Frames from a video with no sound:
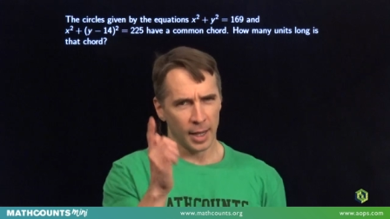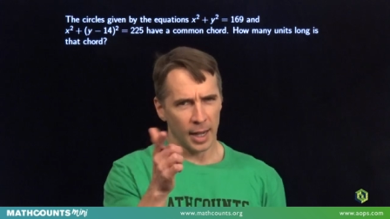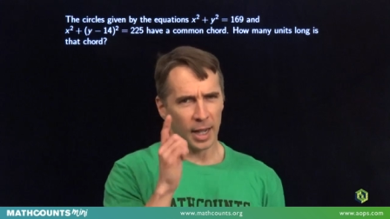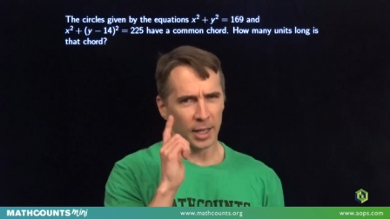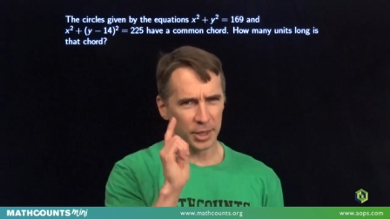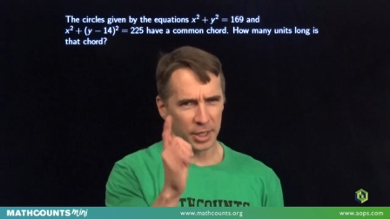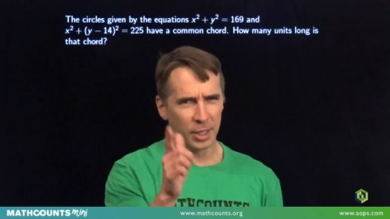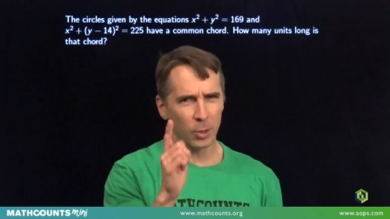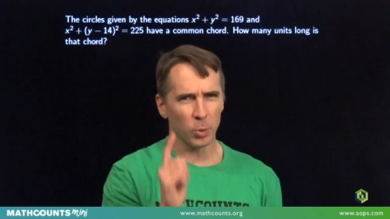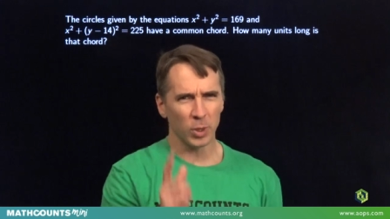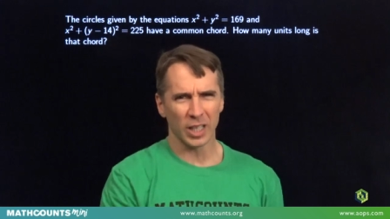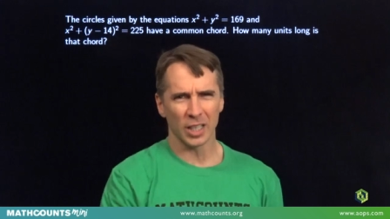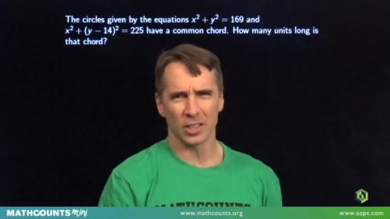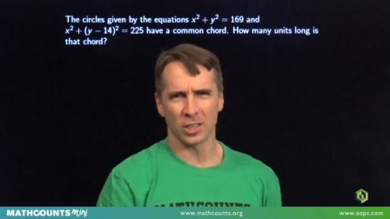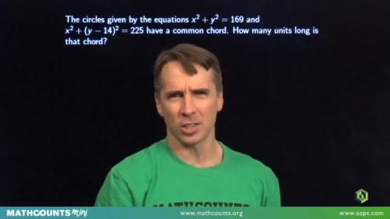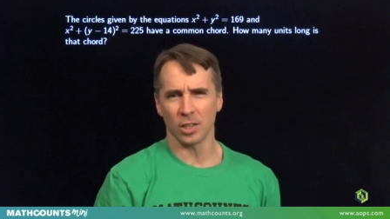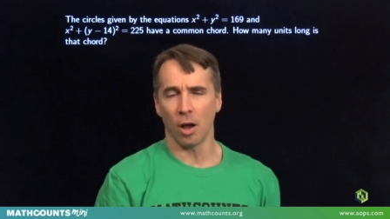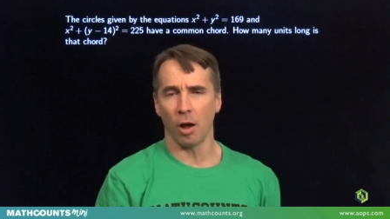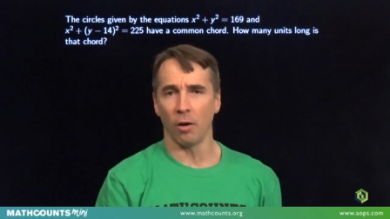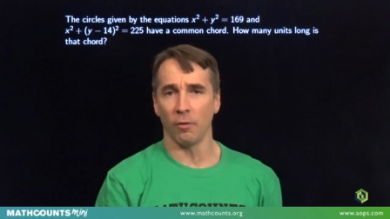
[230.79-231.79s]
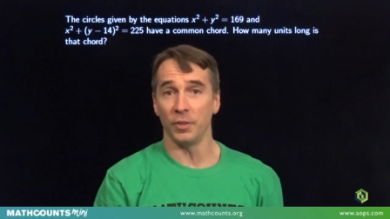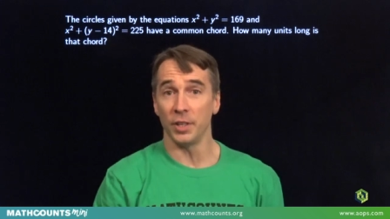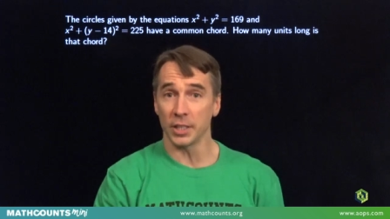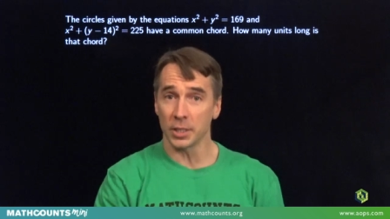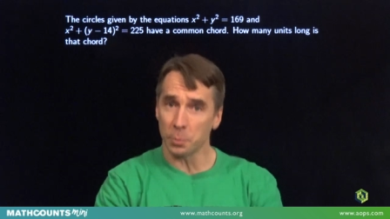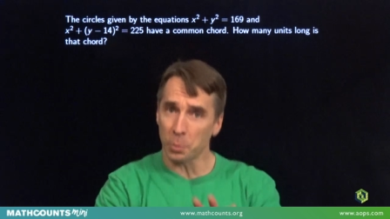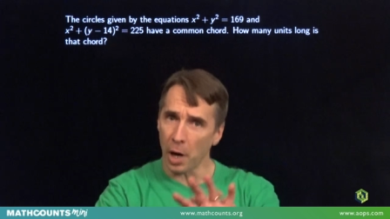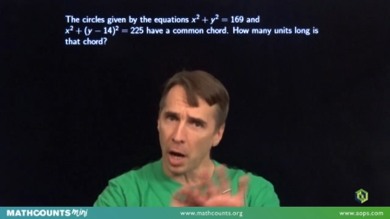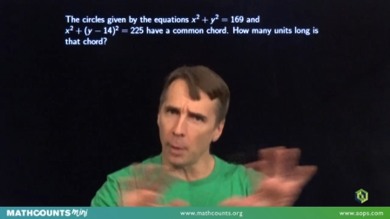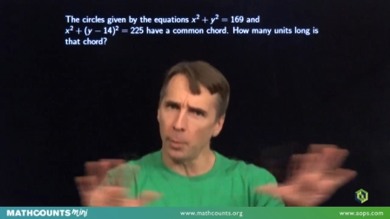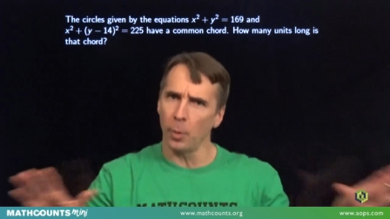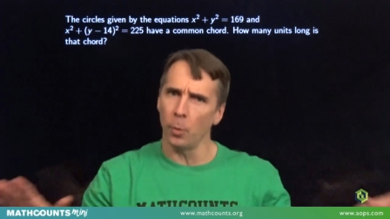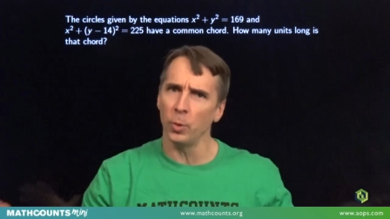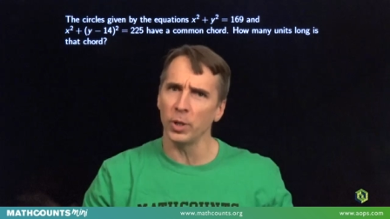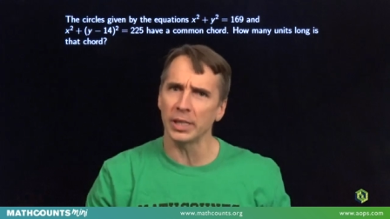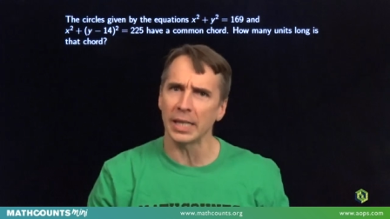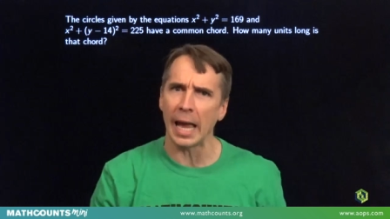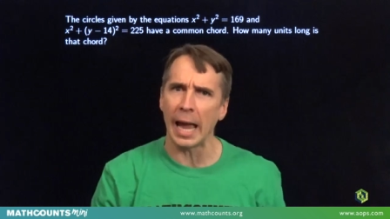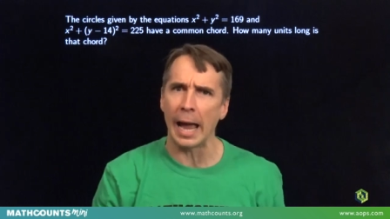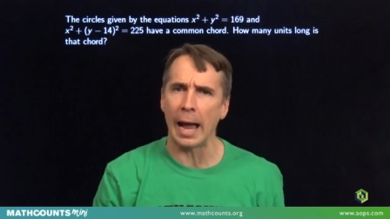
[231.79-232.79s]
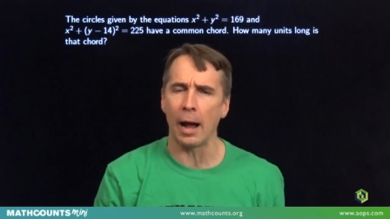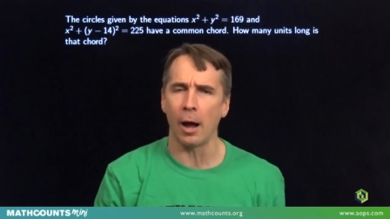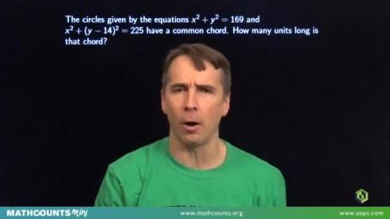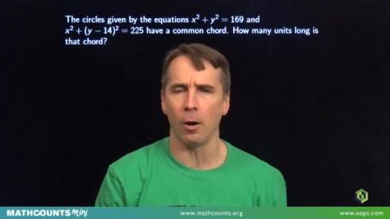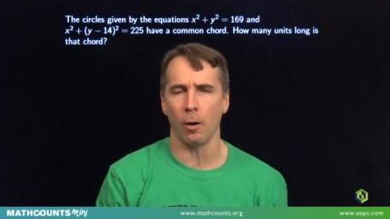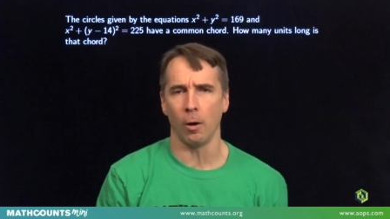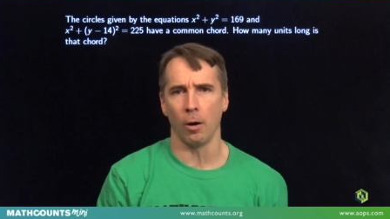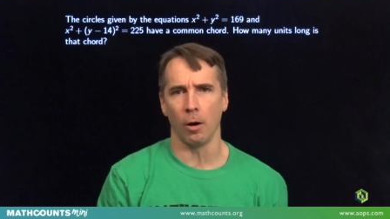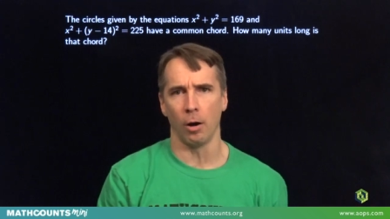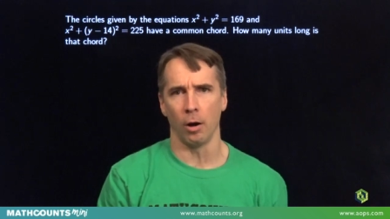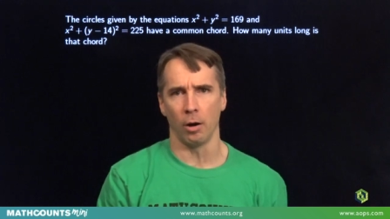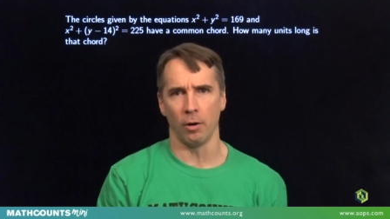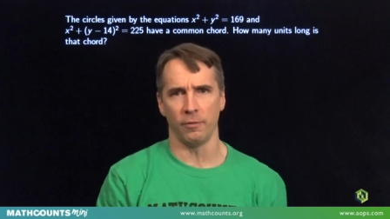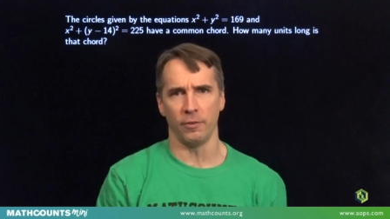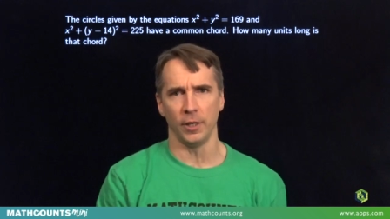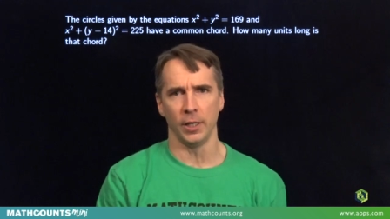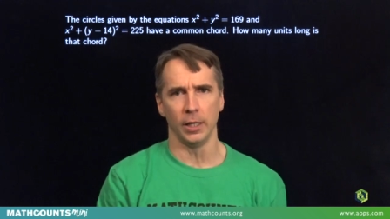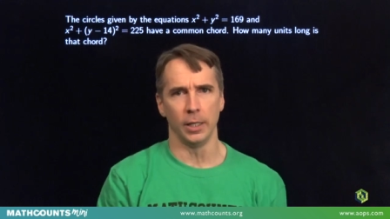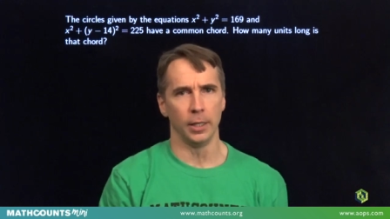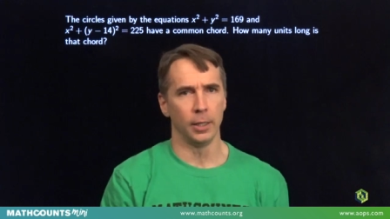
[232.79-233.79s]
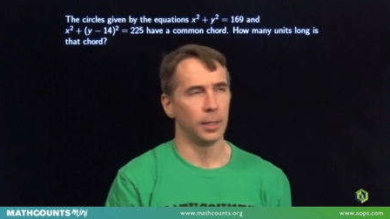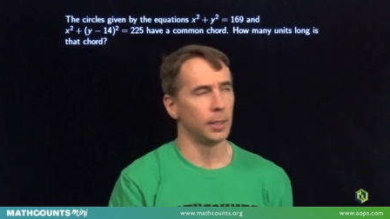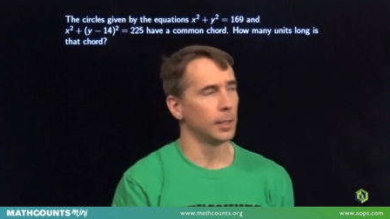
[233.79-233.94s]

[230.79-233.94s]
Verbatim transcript: I think we can solve this problem without Harvey.